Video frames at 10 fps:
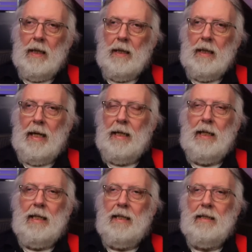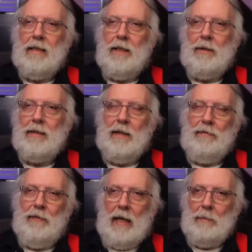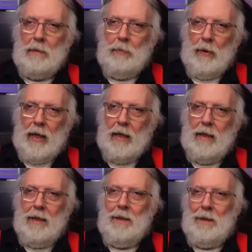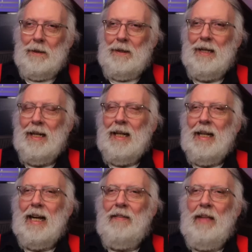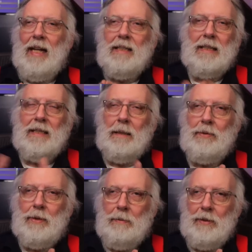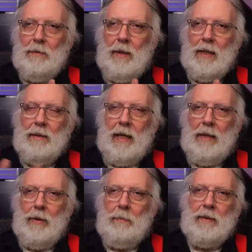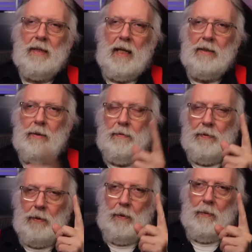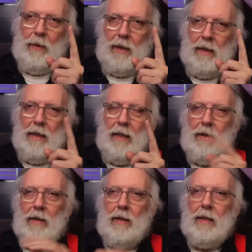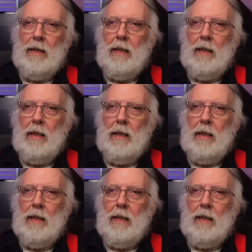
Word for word: Yeah, there isn't a family plan here, and that is a subscription model. That only protects you for 1 year.